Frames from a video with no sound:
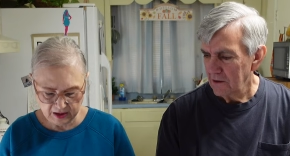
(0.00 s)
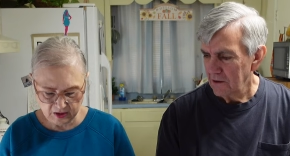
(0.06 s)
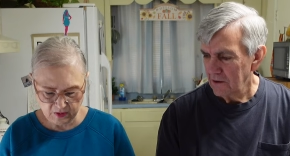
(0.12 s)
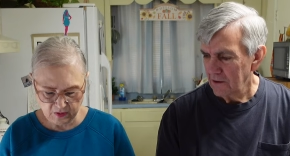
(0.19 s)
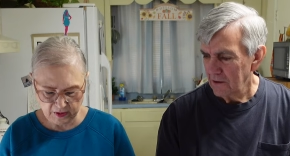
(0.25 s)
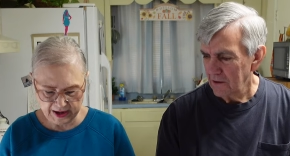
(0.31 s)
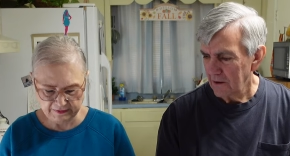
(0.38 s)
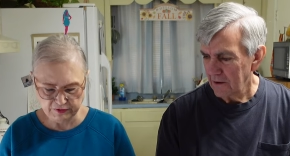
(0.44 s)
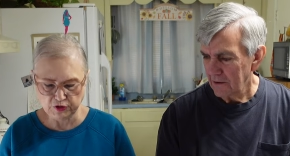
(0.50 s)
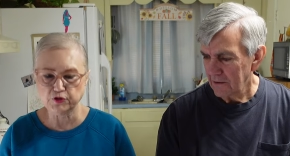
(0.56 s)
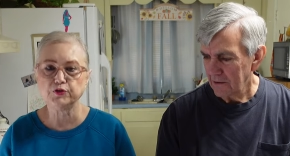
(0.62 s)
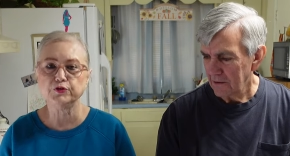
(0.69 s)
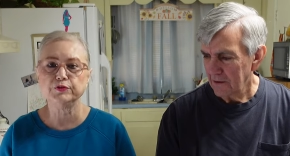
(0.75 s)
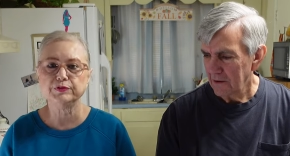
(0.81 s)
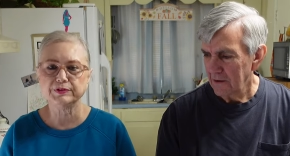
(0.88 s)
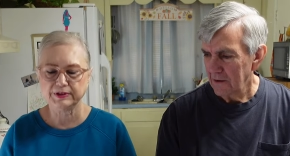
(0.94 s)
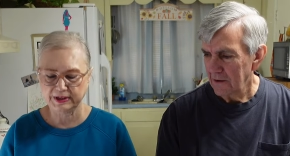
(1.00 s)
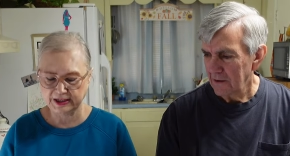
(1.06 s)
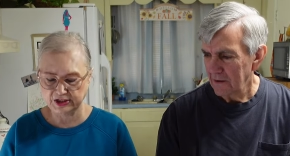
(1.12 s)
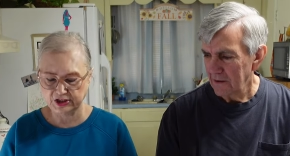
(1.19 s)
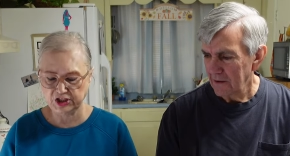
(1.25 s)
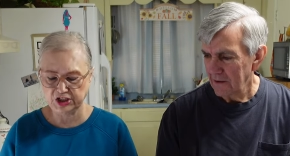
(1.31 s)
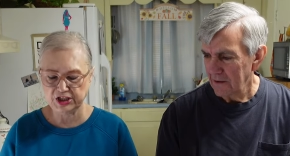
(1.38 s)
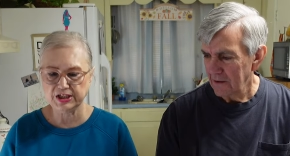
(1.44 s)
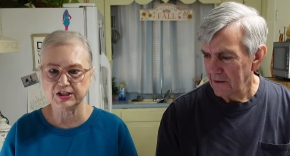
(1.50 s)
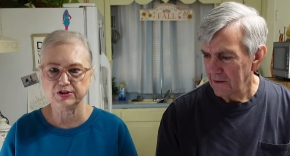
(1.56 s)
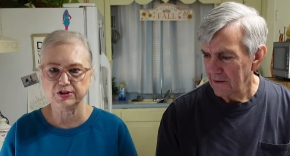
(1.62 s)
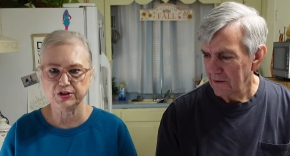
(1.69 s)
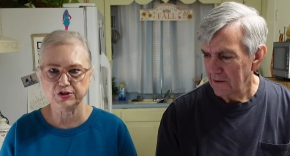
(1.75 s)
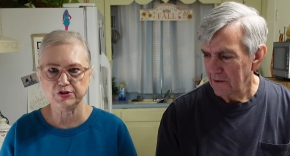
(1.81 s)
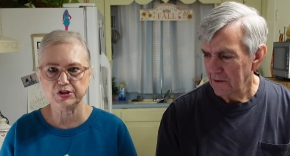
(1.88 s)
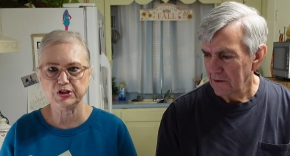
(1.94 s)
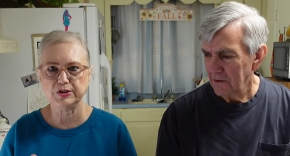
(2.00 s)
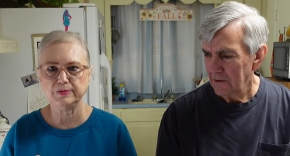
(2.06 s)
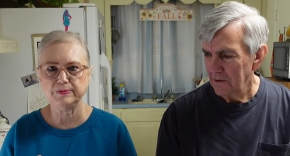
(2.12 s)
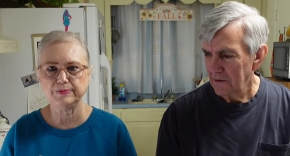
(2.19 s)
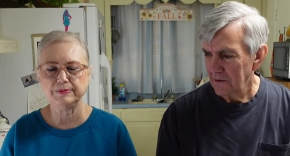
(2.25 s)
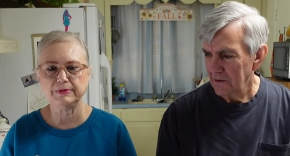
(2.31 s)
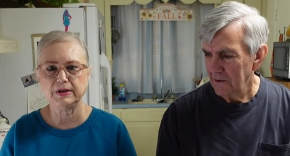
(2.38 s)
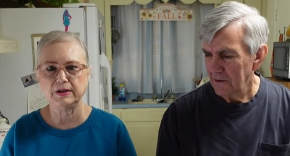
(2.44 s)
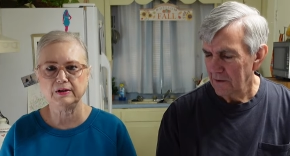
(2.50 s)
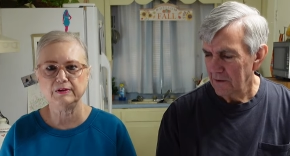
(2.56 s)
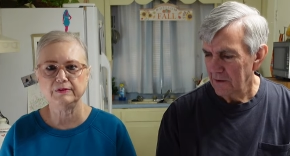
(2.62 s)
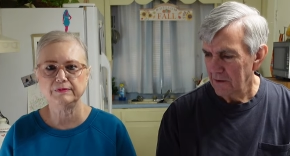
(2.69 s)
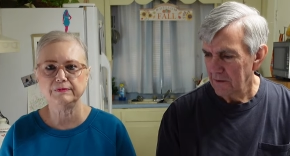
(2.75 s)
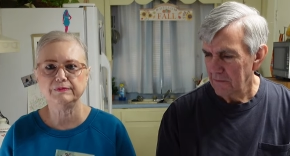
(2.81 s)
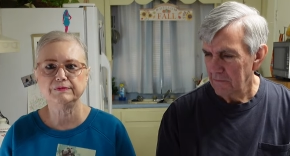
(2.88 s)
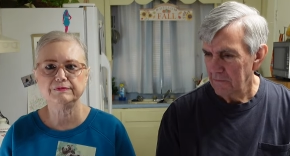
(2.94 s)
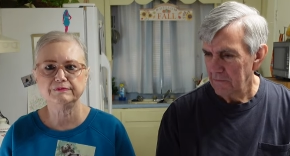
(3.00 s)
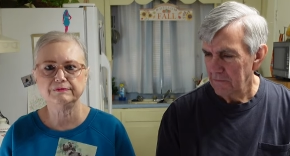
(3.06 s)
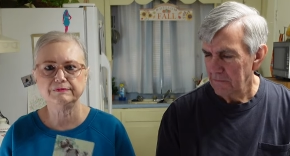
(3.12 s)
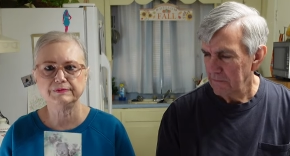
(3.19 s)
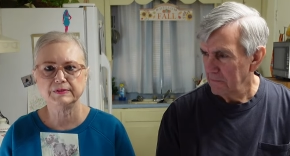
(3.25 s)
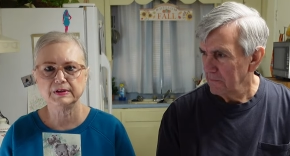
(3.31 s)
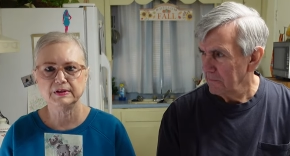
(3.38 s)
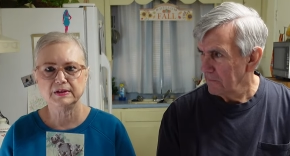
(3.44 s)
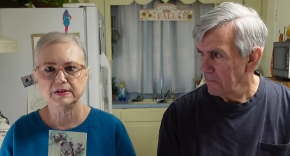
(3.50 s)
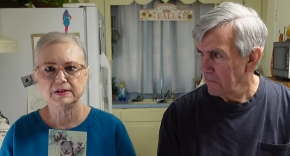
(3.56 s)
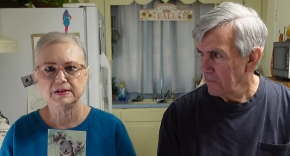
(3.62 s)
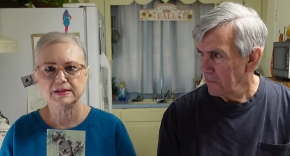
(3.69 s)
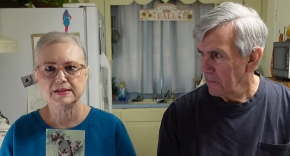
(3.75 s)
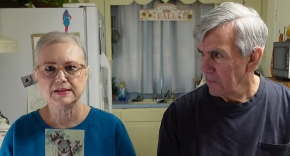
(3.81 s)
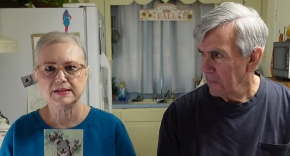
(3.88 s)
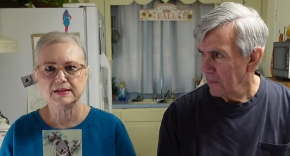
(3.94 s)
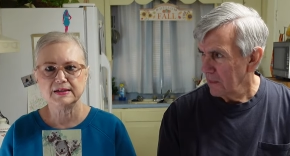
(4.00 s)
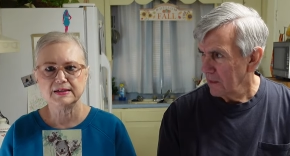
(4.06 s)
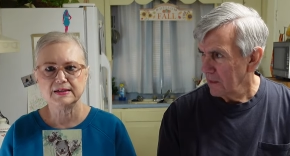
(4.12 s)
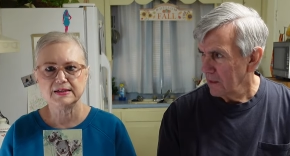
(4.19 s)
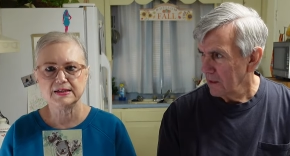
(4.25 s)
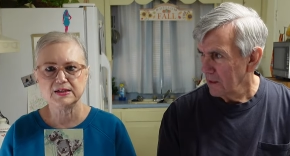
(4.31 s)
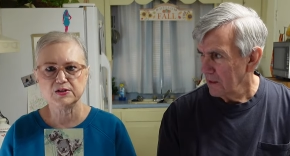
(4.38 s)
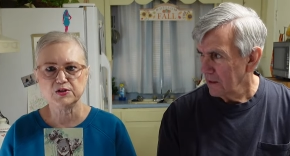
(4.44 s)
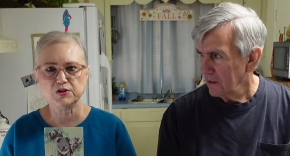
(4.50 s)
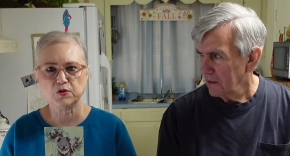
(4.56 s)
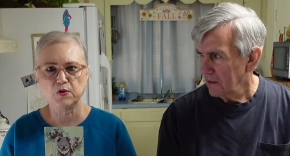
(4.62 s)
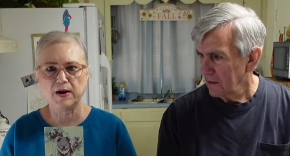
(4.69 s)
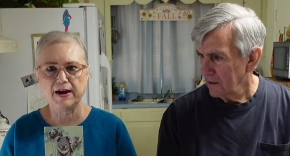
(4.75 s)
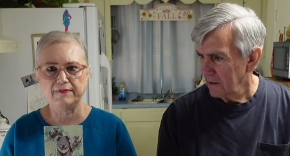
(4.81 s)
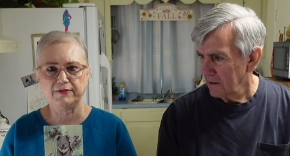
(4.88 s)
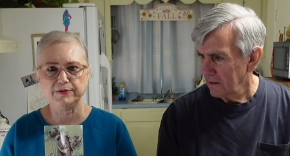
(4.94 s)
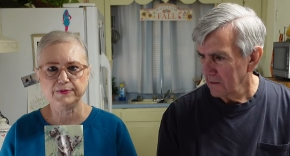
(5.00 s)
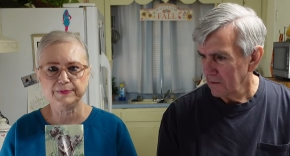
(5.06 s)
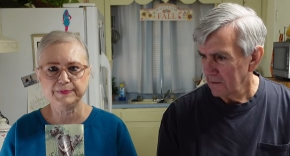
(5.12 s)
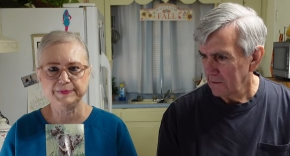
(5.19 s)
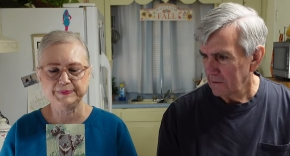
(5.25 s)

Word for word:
Speaker 1: Crafter and she's a YouTube uh, subscriber